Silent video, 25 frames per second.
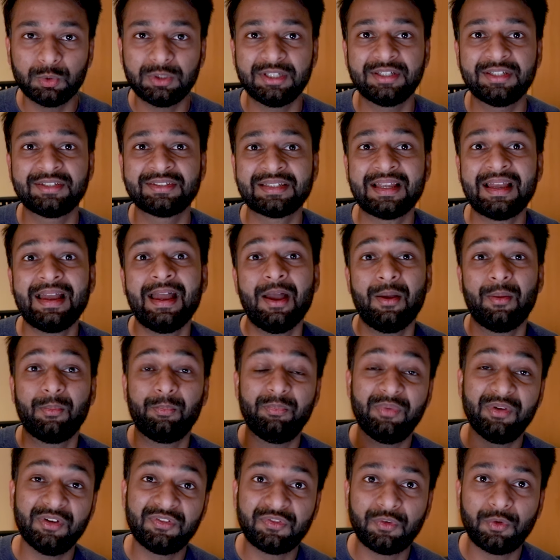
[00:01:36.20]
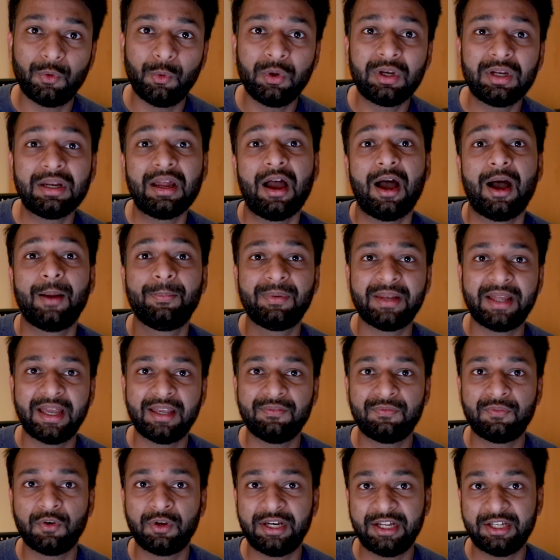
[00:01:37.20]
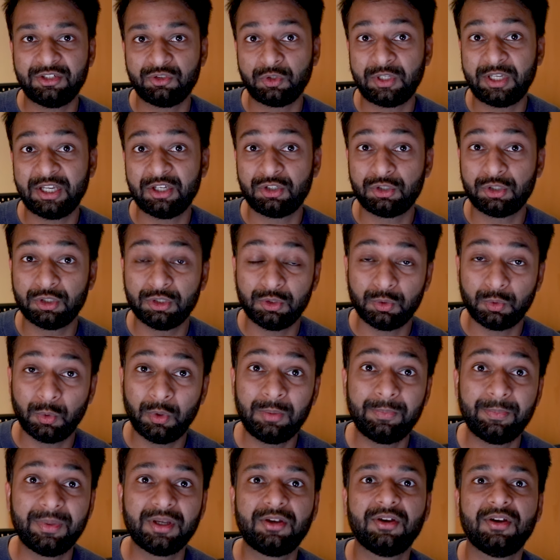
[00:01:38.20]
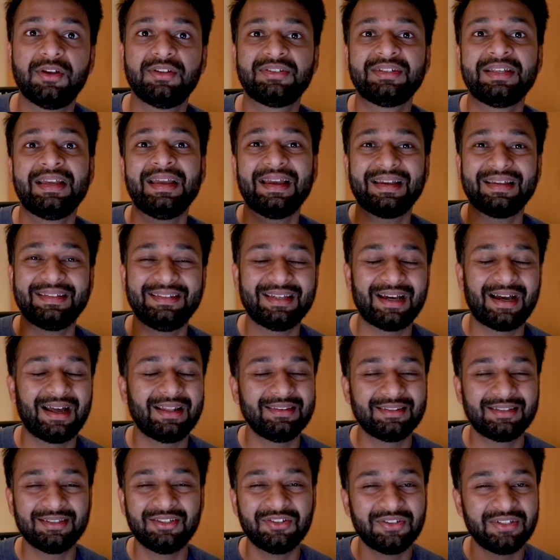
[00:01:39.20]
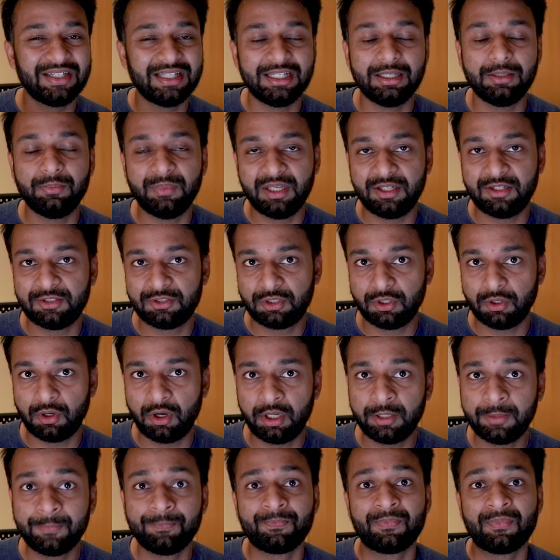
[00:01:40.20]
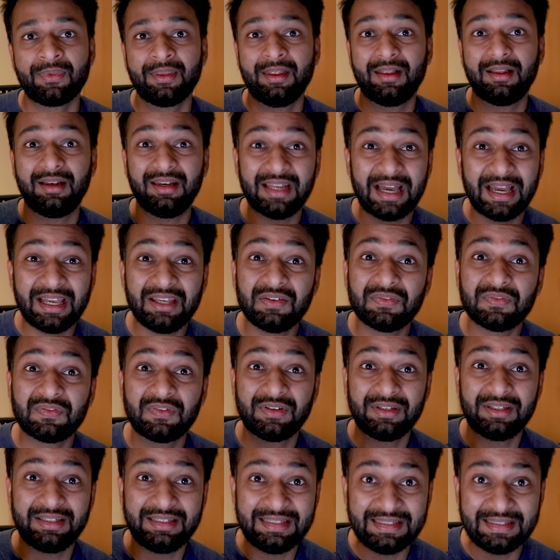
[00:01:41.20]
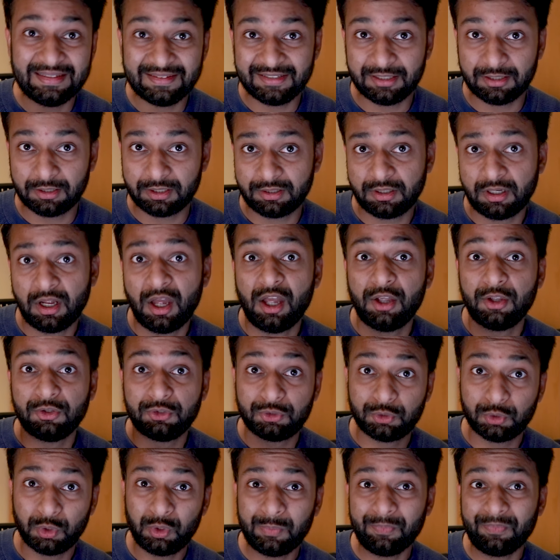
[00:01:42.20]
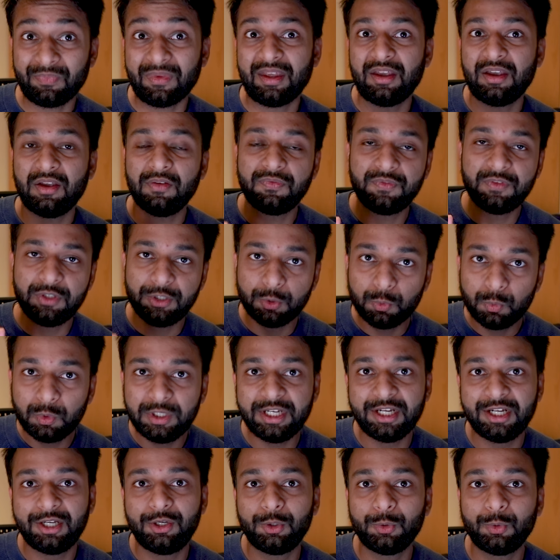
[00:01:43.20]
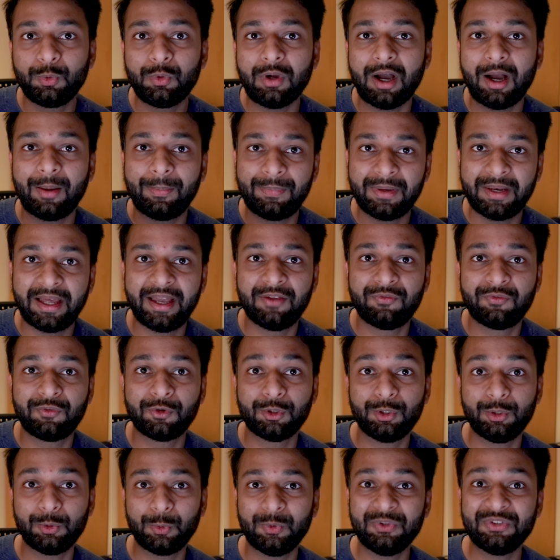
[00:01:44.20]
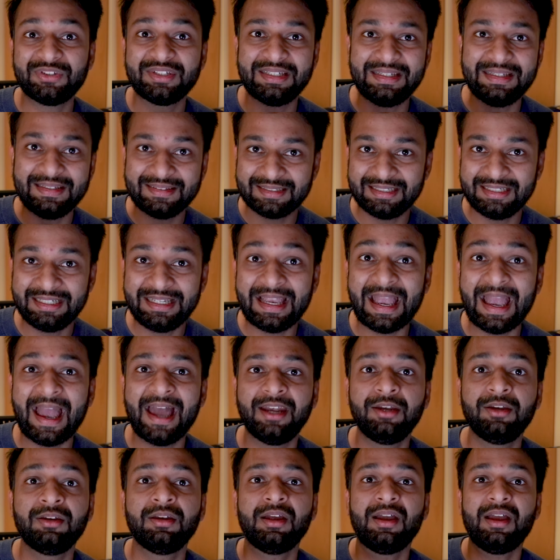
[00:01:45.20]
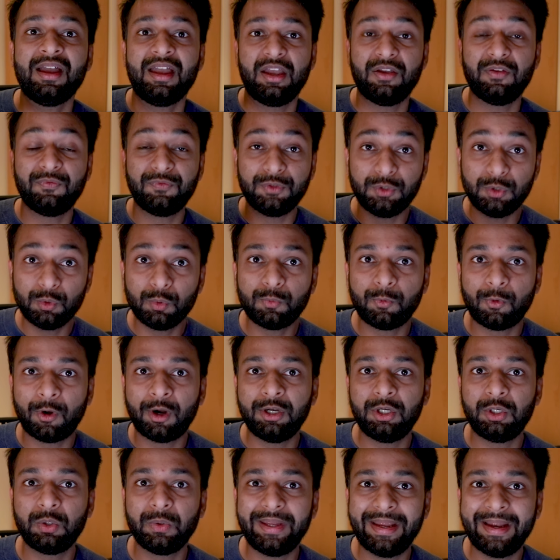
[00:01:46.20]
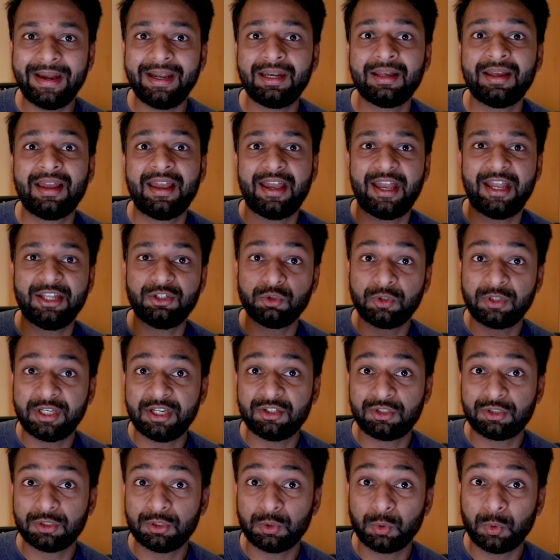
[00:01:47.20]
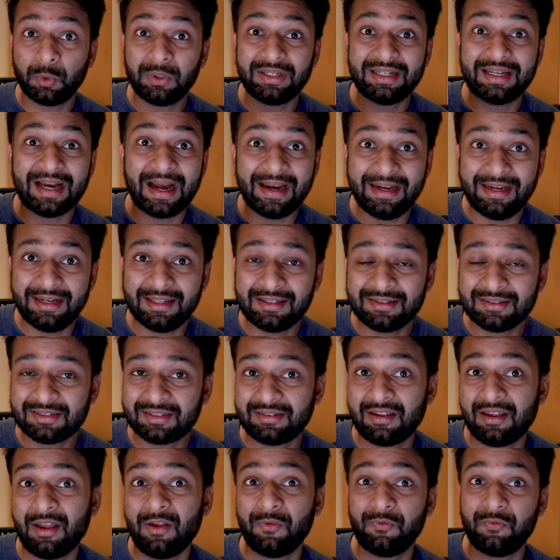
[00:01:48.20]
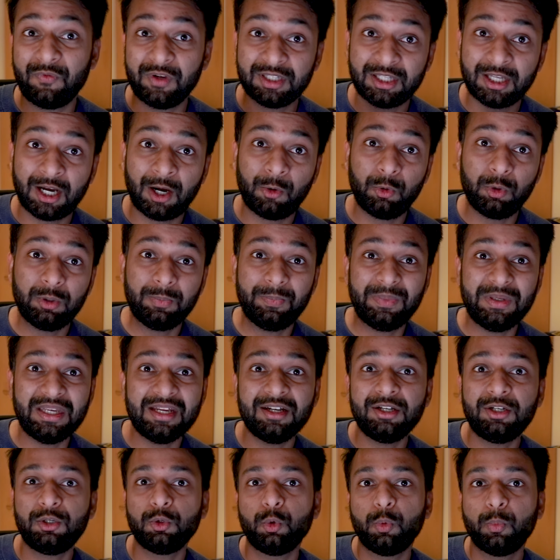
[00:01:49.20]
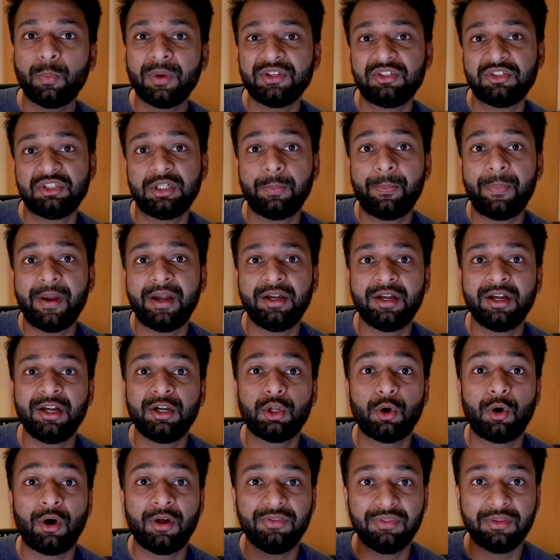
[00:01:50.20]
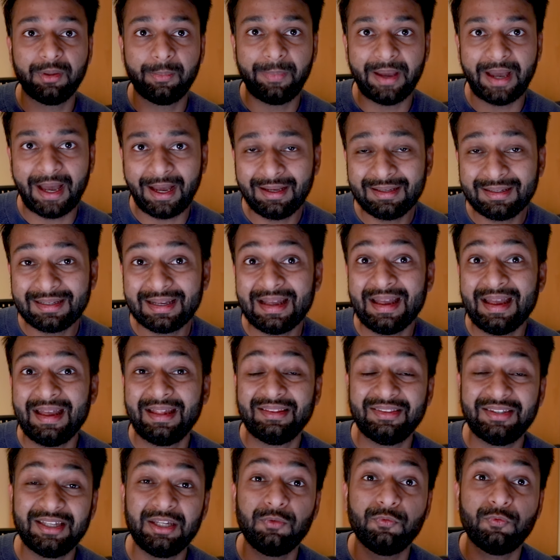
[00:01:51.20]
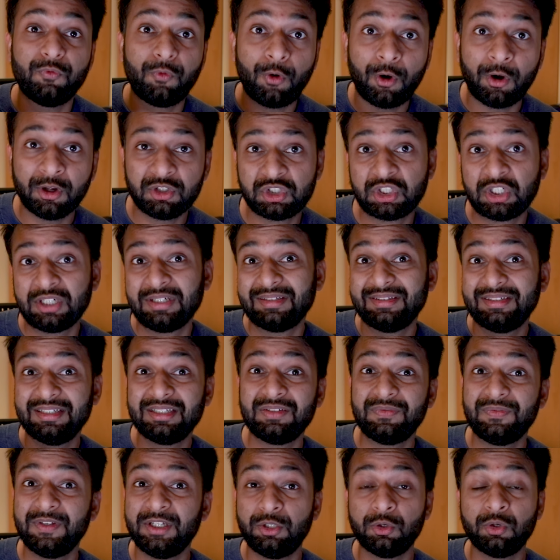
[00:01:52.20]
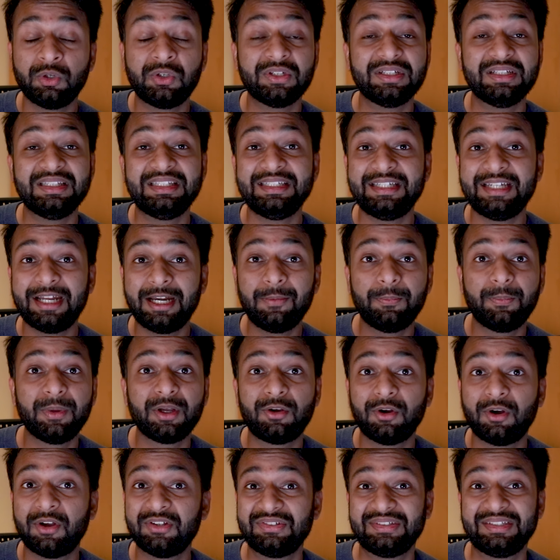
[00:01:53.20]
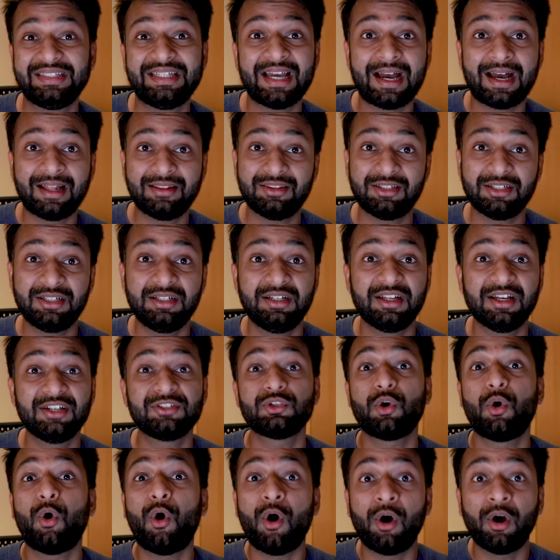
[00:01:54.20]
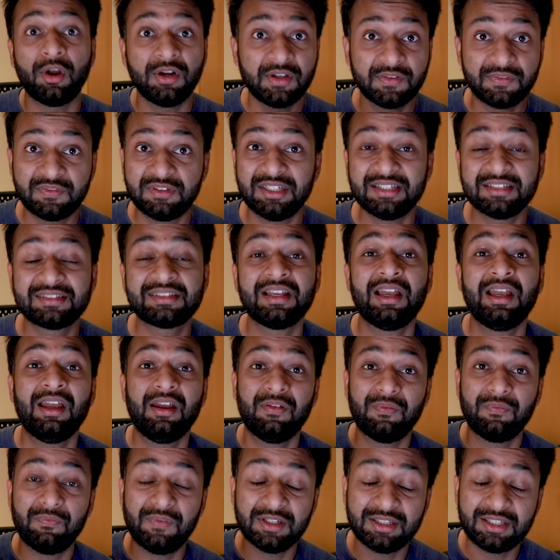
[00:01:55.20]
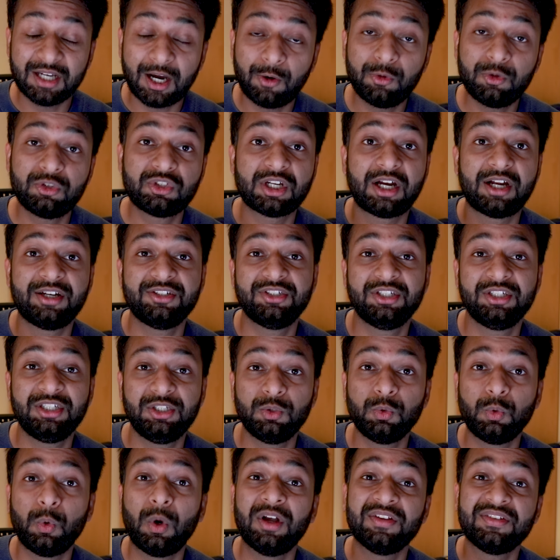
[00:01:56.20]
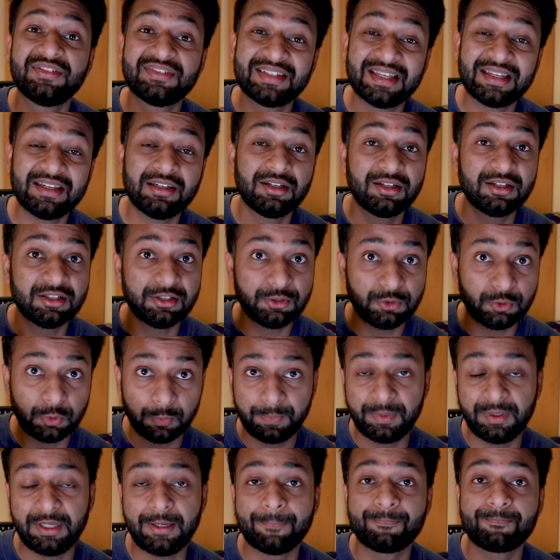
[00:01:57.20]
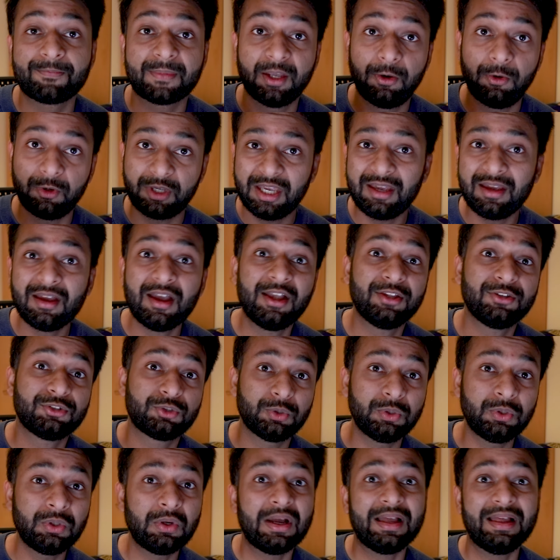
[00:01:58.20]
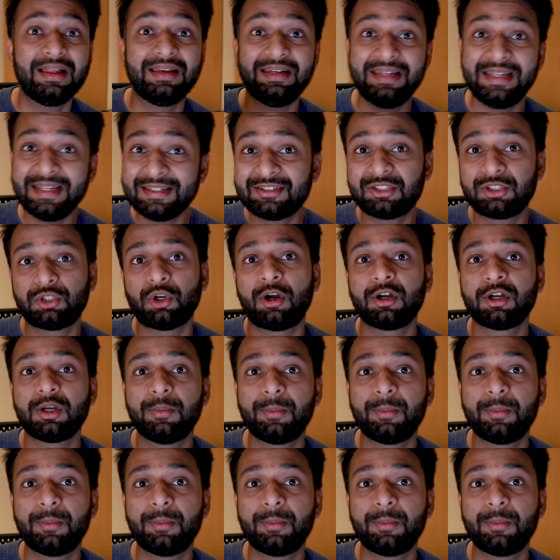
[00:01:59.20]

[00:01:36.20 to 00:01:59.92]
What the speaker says: this before applying for education loan because Gandan really makes your life easier. So if you need to apply for loans easily and if you want to get education loan guidance without being too much dependent on the bank, then watch this video till the end because Gandan does all of this without charging you a single rupee. Okay, so let's talk